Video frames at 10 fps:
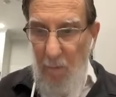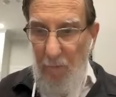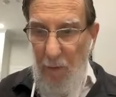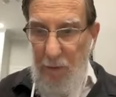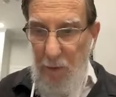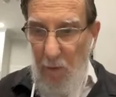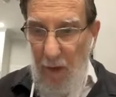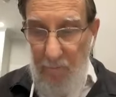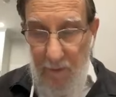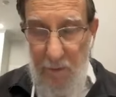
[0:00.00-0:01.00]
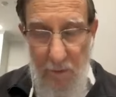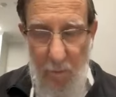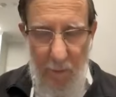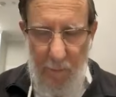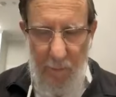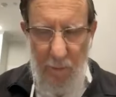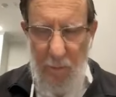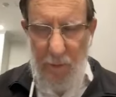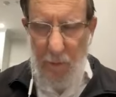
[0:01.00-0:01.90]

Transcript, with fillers: a virtue, and this is what we're